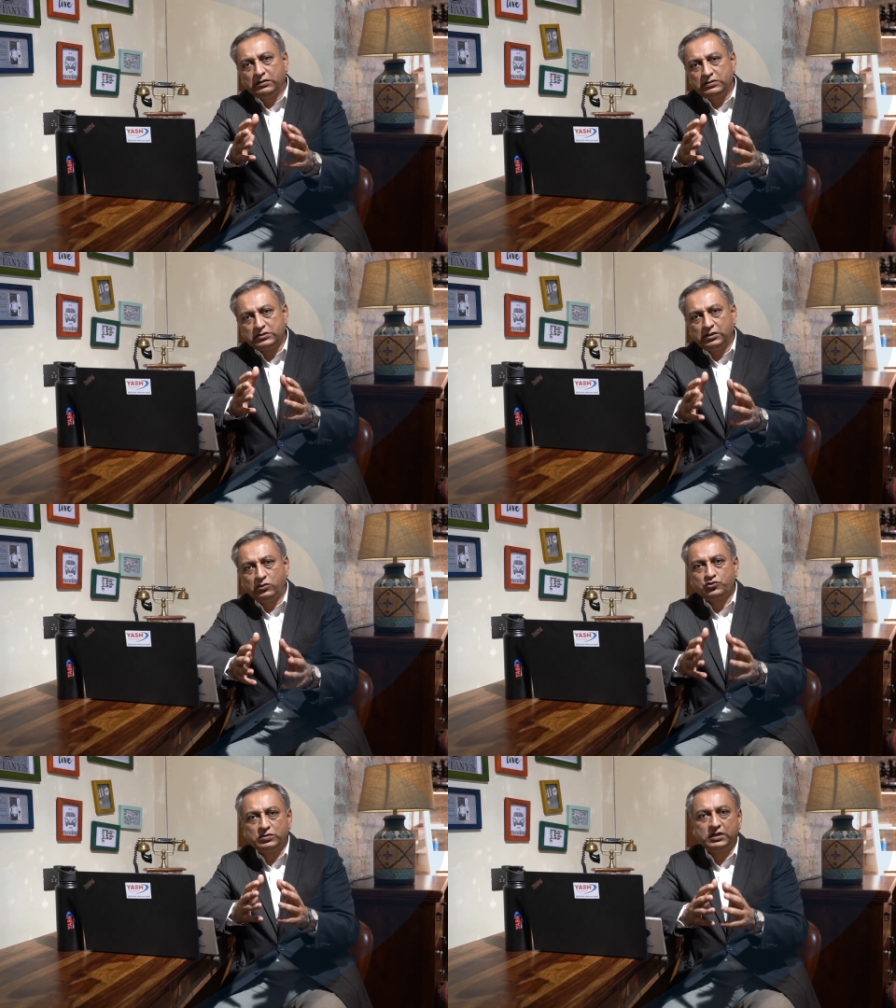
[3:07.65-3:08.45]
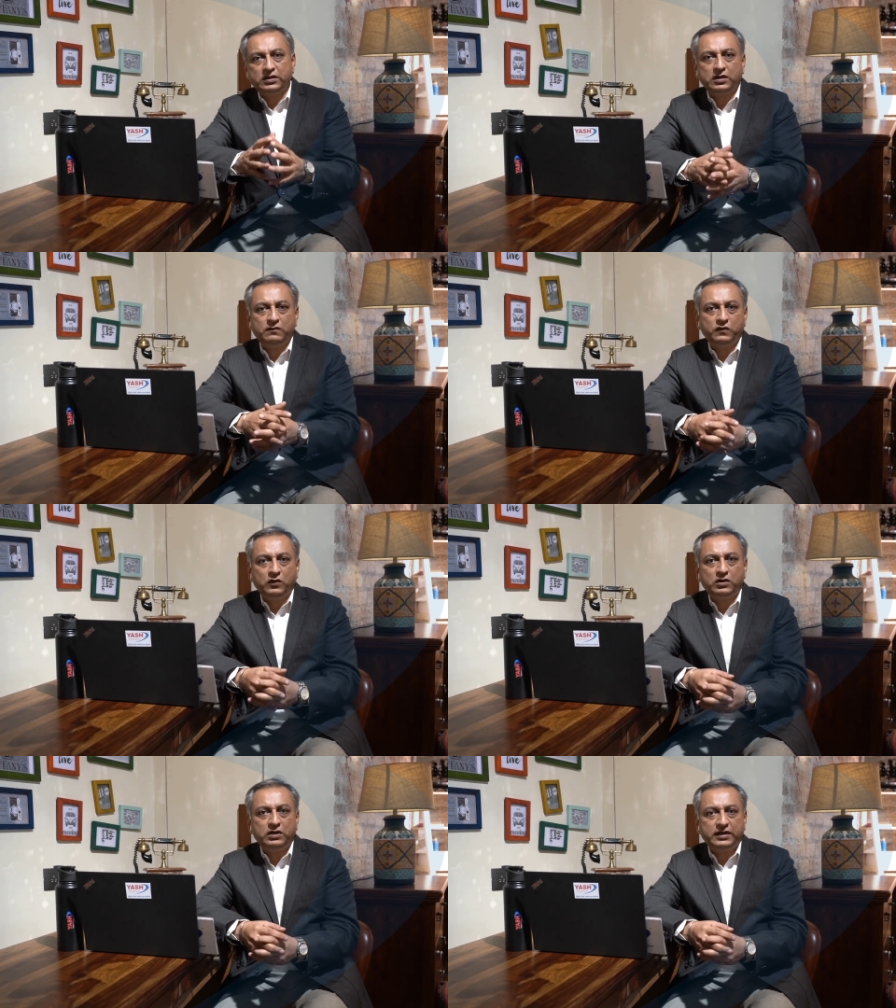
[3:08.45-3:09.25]
solution can come
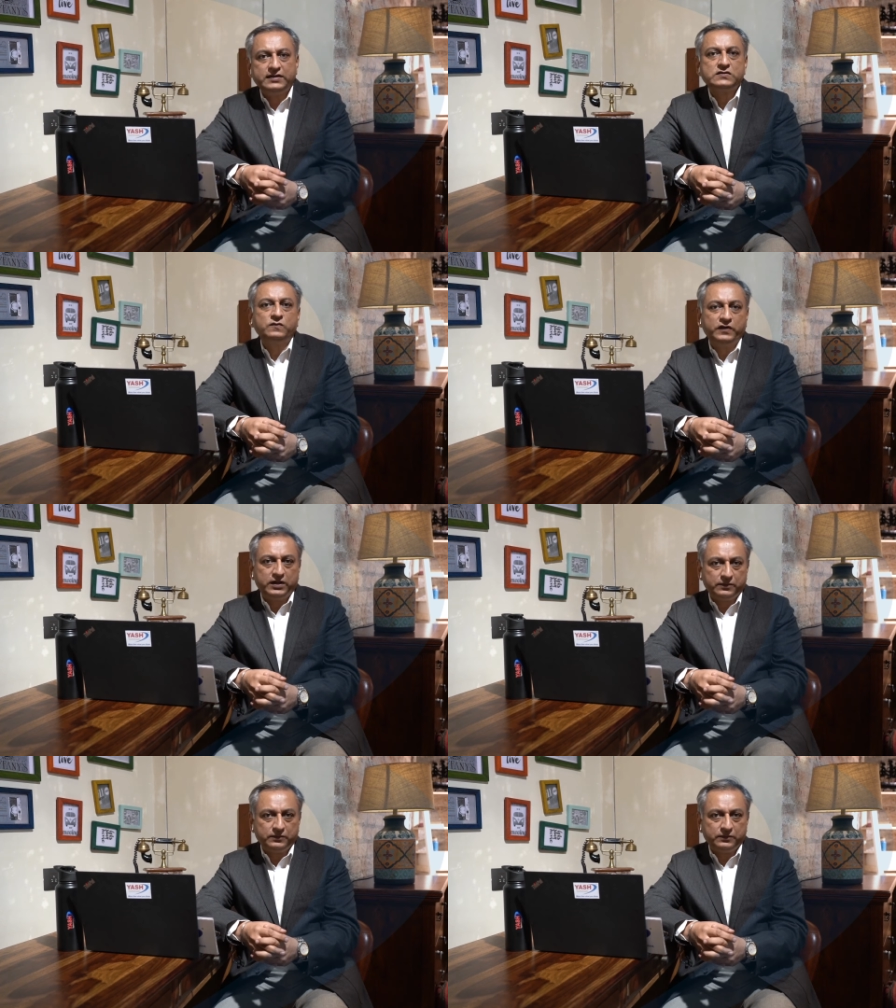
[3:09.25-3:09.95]
for ransomware.